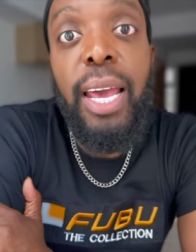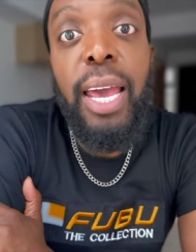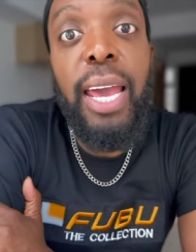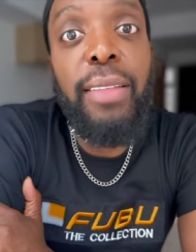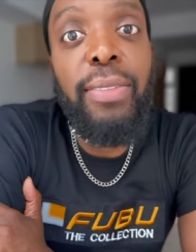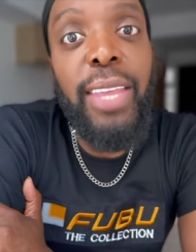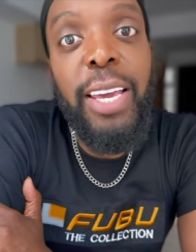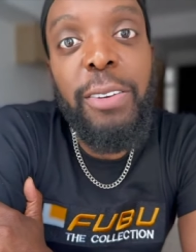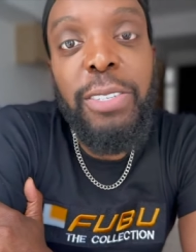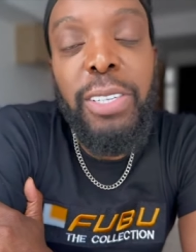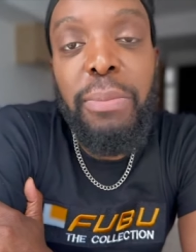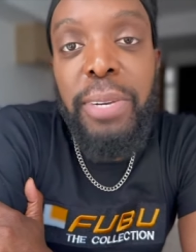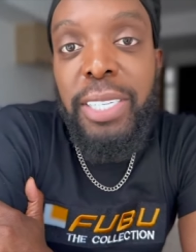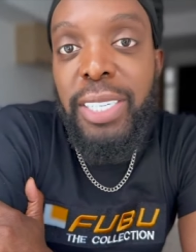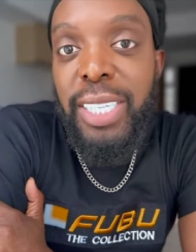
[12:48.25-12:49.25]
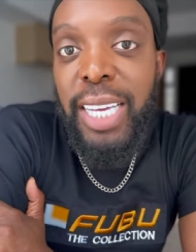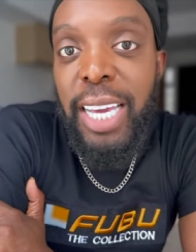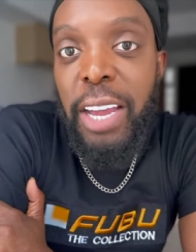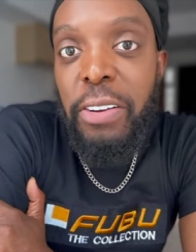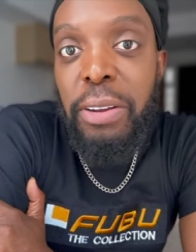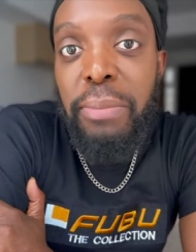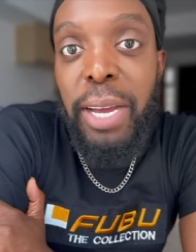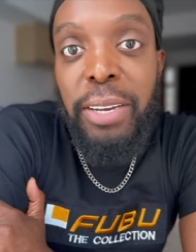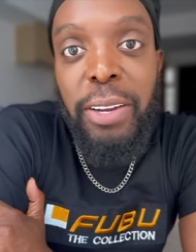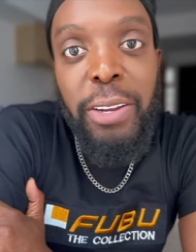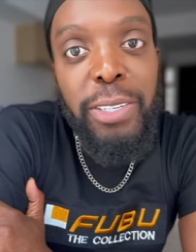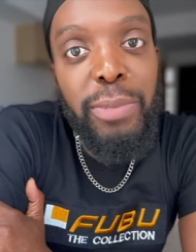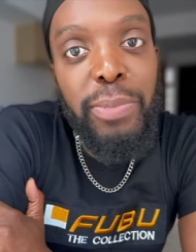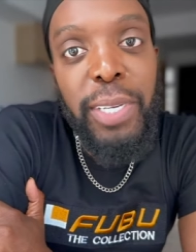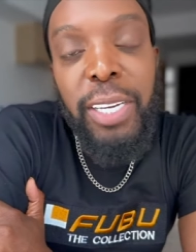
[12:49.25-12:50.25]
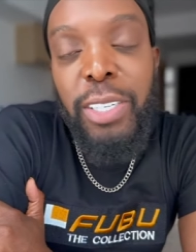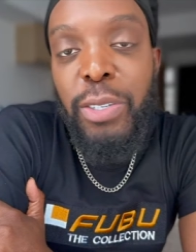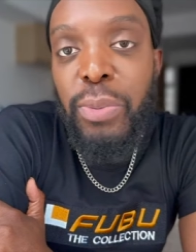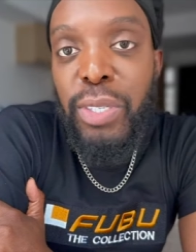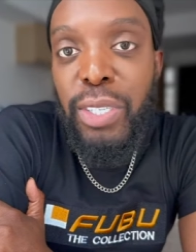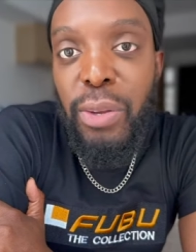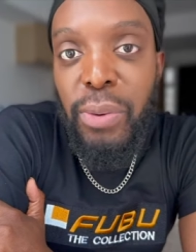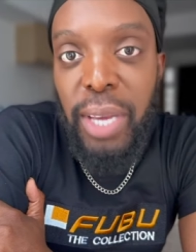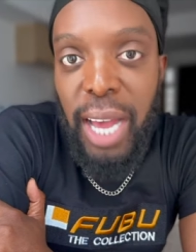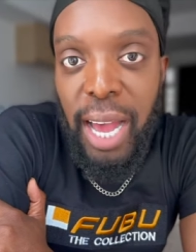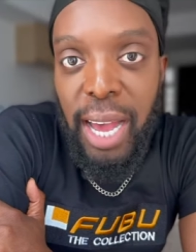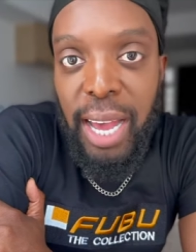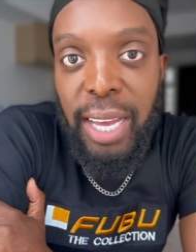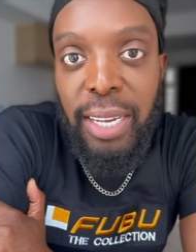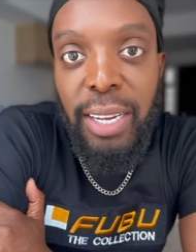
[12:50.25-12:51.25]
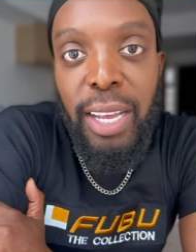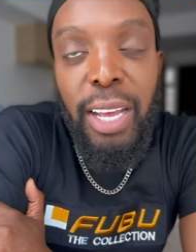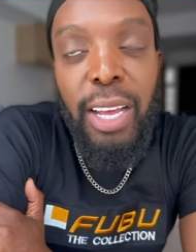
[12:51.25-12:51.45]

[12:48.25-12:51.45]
And thank you so much to Karen, my nurse, because you were so kind.